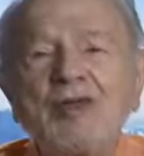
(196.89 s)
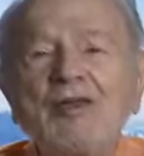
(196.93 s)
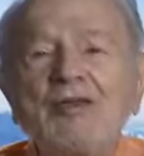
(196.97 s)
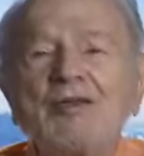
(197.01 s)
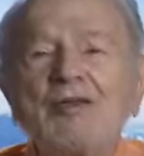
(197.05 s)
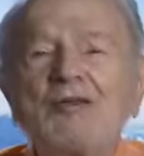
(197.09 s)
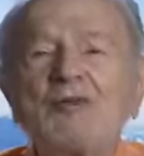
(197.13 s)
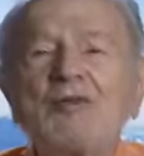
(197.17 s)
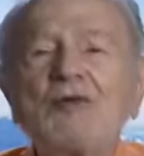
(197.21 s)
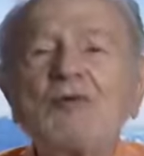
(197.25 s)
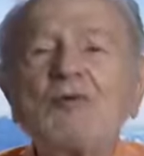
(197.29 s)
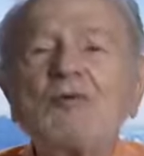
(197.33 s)

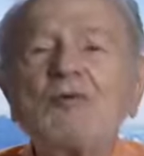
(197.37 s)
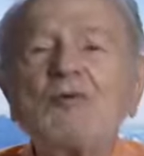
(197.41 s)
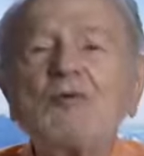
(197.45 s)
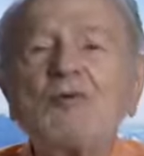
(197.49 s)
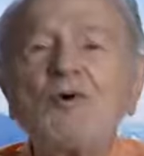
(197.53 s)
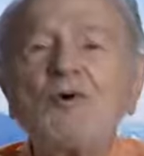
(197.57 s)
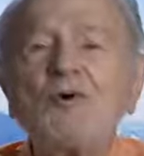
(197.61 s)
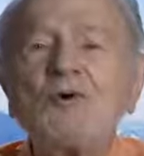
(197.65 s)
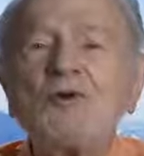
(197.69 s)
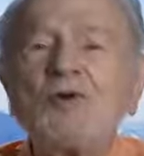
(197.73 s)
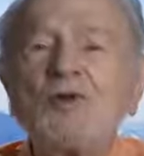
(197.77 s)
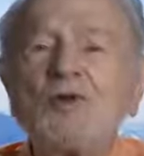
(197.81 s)
You don't
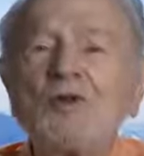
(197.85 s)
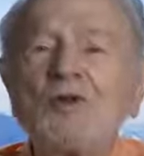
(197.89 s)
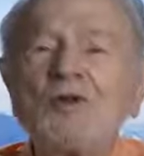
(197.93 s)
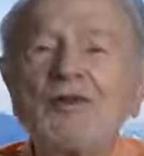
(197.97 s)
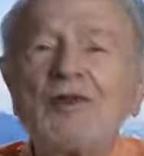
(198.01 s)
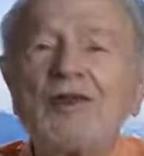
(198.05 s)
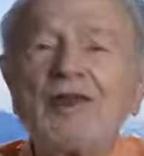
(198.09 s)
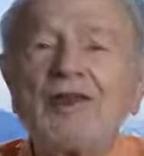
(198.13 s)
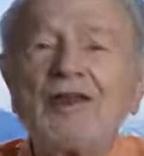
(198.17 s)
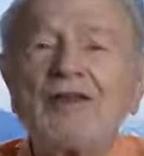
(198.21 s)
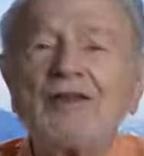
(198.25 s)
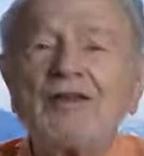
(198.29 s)
want
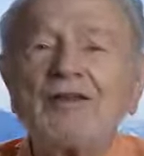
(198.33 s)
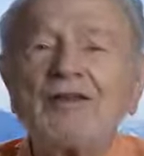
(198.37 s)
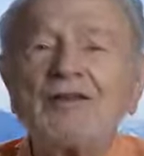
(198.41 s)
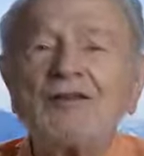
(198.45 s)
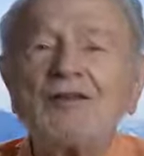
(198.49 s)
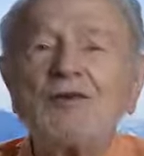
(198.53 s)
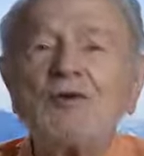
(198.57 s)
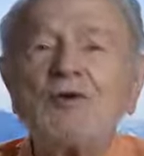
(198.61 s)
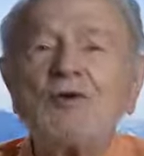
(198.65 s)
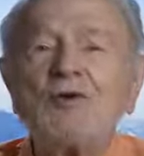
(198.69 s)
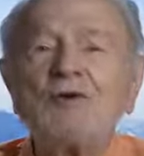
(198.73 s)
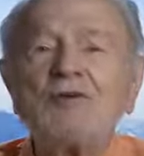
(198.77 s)
all that
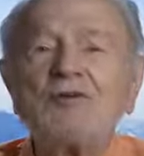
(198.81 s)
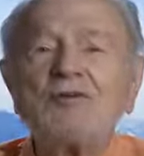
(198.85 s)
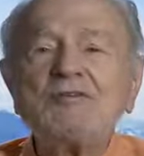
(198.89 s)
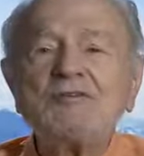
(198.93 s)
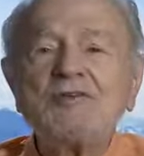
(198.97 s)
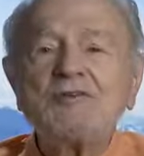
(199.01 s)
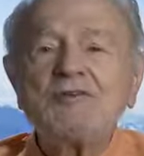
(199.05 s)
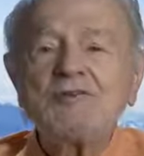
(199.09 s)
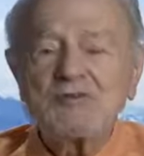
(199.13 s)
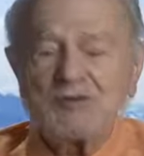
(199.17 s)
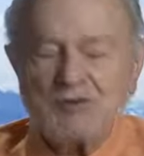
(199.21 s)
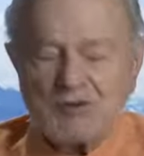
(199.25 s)
noise
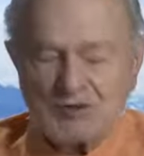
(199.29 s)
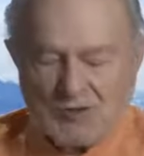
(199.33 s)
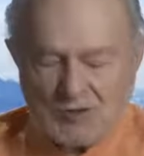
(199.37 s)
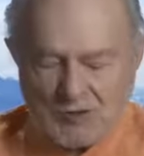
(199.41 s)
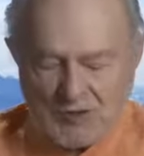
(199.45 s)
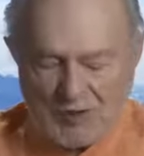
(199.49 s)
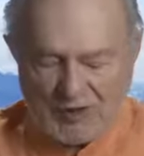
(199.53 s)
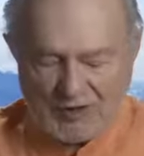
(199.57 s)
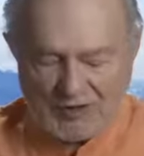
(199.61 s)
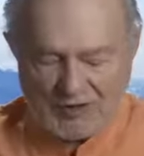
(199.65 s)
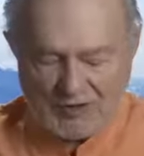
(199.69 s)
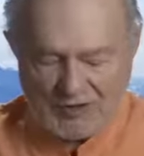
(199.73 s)
and
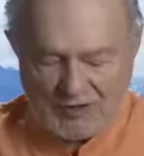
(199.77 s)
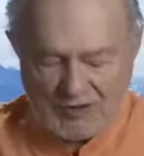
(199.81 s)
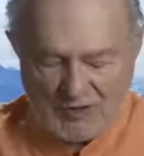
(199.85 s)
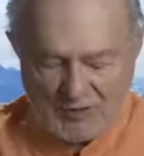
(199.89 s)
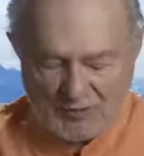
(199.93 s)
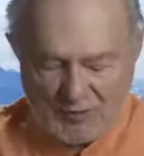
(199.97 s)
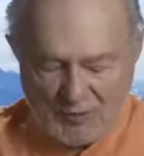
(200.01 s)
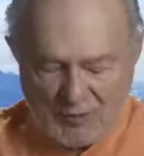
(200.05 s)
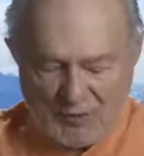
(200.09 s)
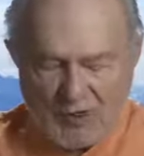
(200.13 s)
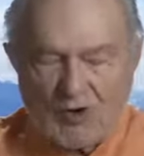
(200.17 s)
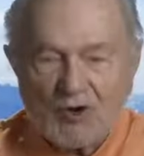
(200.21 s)
tumult
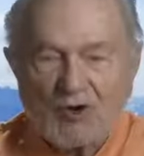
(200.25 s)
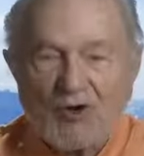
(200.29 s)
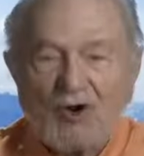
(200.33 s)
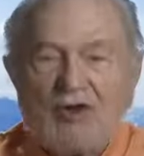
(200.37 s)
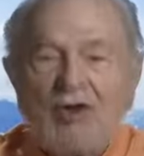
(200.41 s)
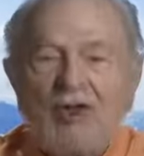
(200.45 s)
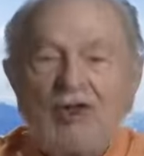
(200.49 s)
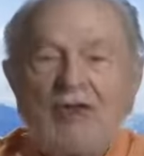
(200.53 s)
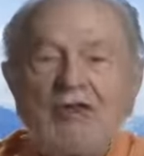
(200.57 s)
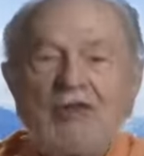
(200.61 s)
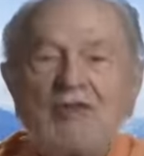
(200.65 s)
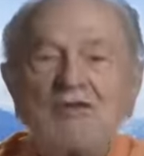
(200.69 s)
anymore.
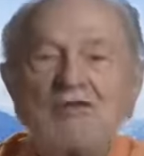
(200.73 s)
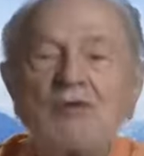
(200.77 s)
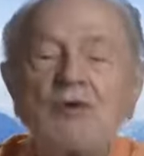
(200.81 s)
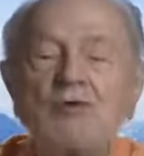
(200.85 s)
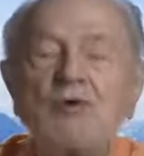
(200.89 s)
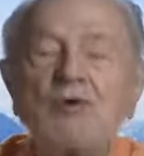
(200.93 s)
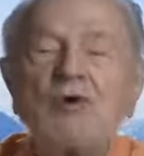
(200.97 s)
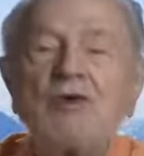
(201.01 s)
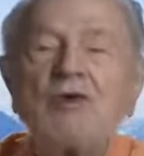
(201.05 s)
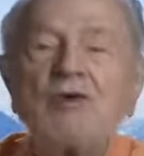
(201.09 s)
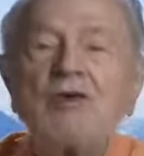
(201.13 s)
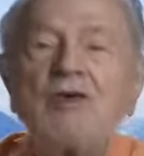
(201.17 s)
So
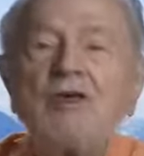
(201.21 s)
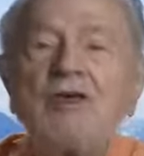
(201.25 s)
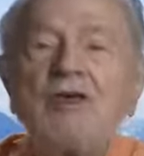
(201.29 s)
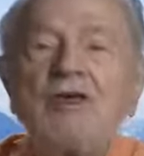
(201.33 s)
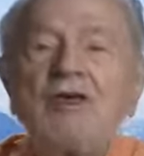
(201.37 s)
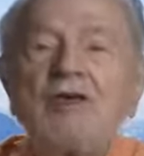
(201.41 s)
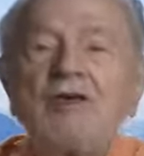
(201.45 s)
when